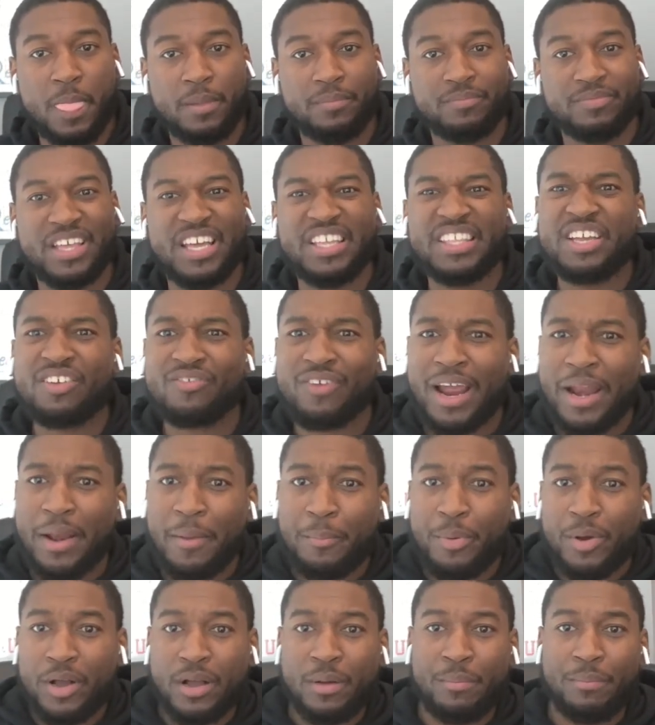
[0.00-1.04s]
And then write a
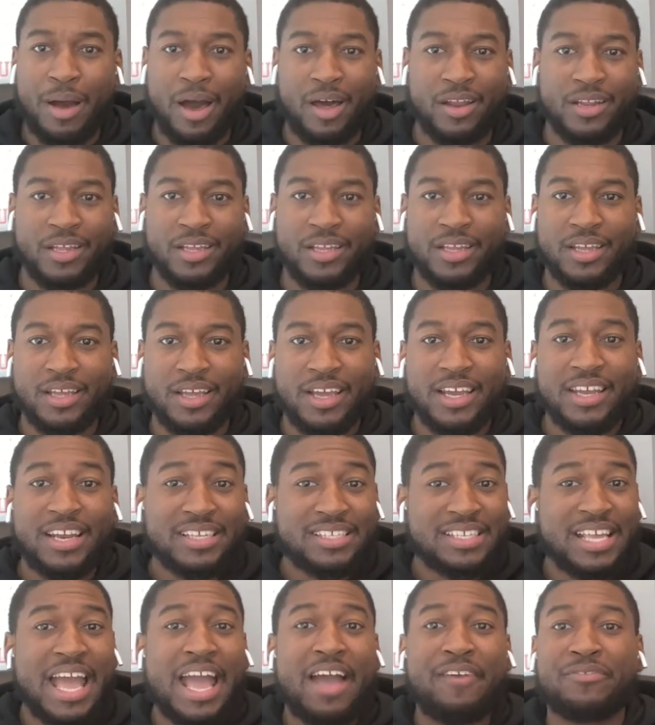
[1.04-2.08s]
book about it. It
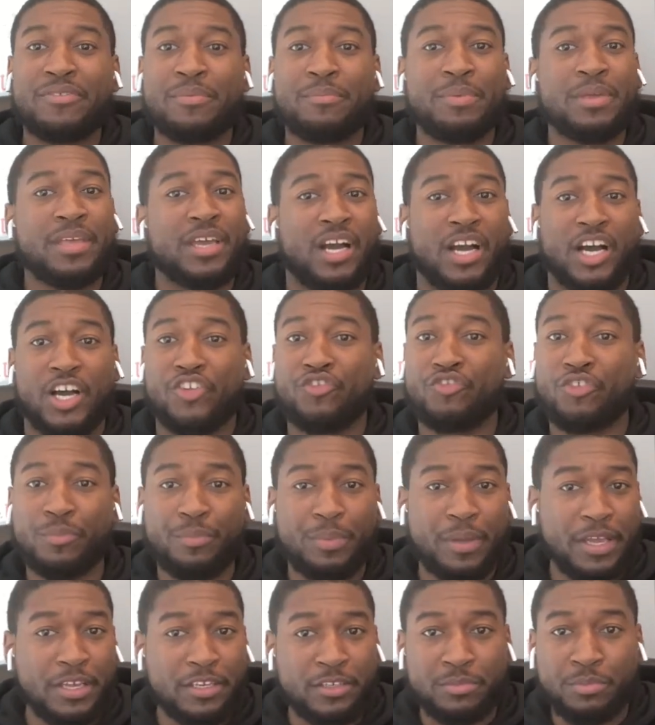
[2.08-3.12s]
doesn't have to be a
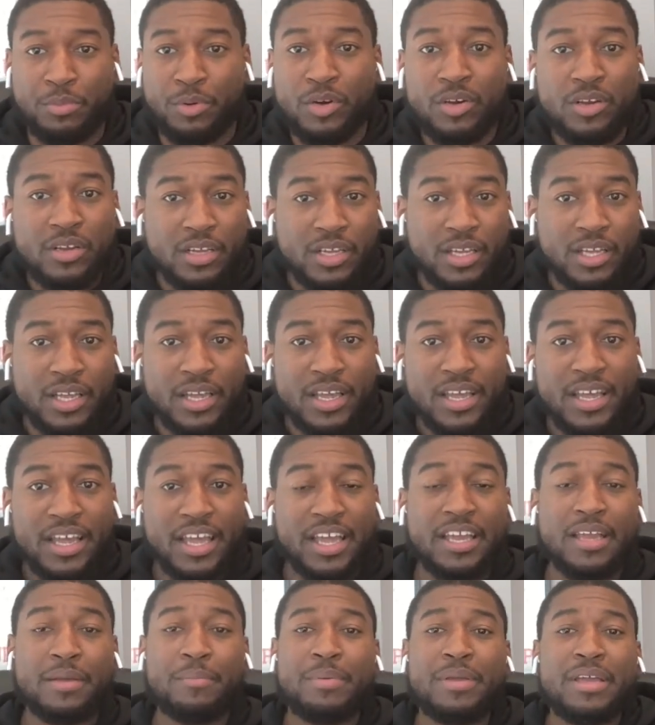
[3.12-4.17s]
100-page book.
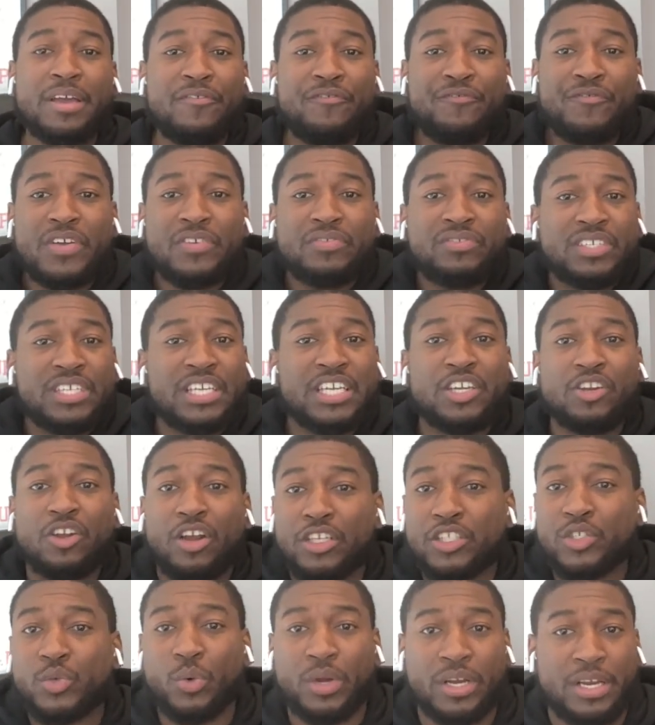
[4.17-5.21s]
It can be a 15 or
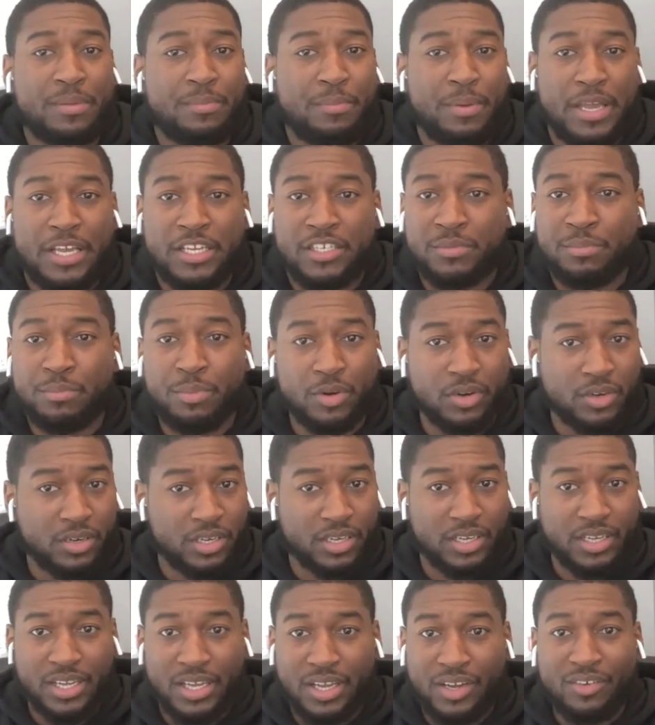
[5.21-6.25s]
20-page book,
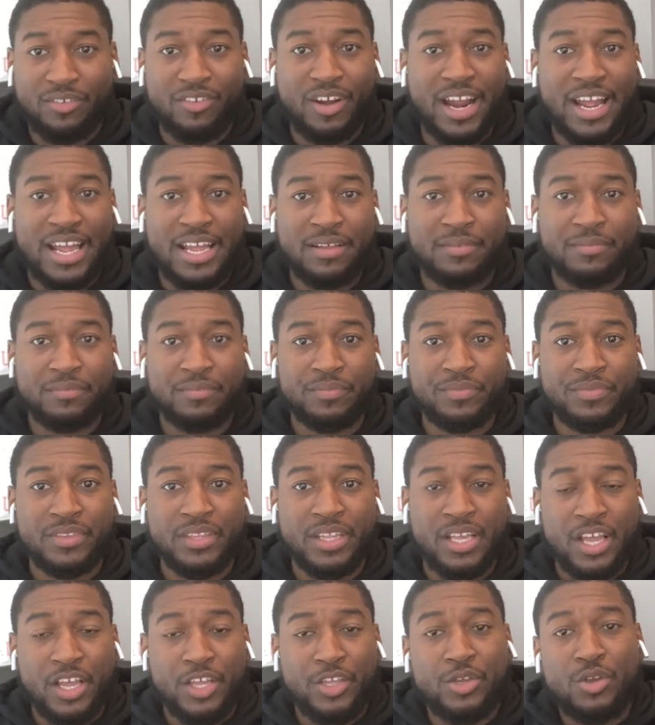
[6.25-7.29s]
right?
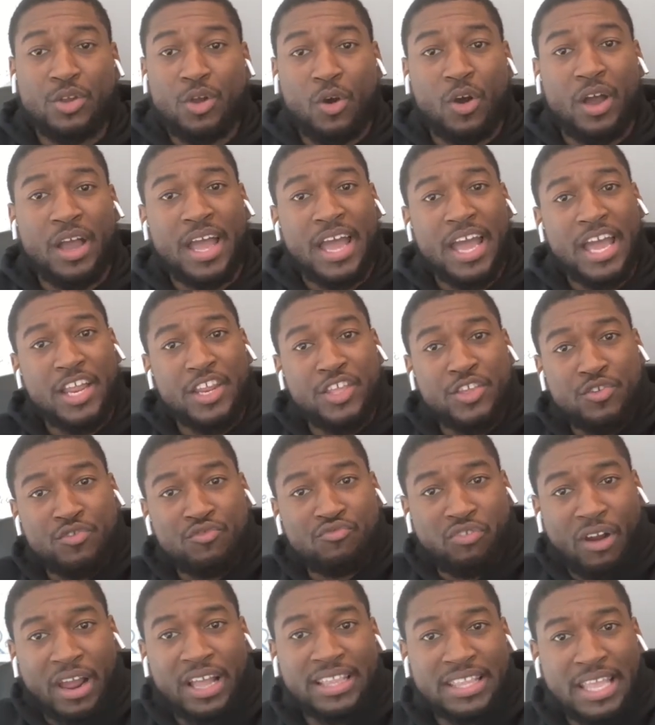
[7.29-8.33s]
You go ahead, you
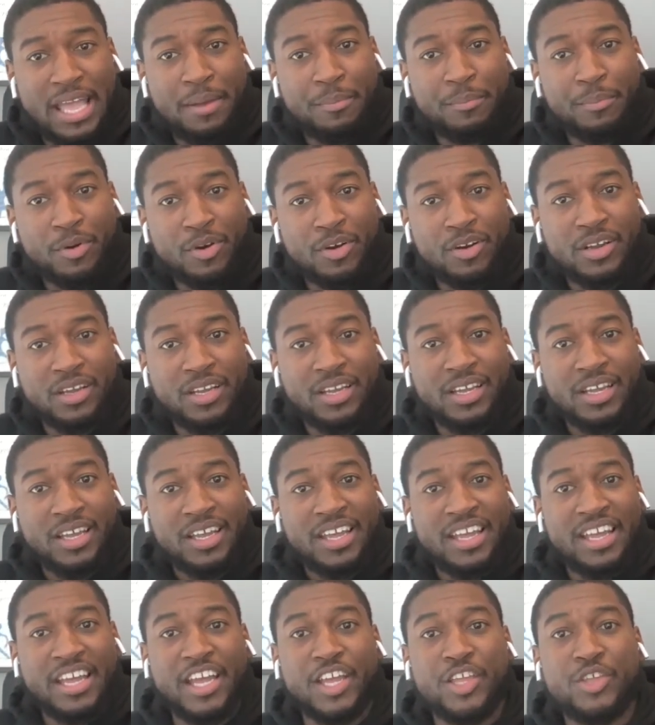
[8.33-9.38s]
write that book,
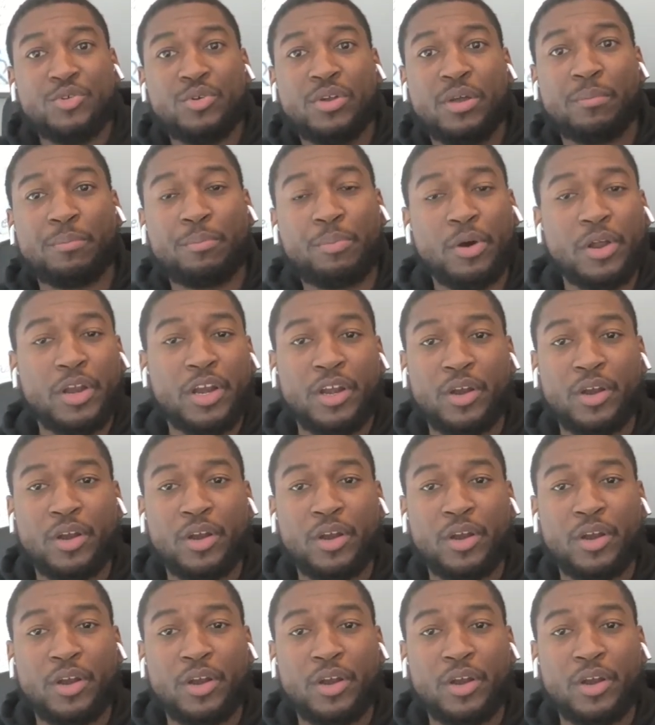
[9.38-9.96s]
and you can put it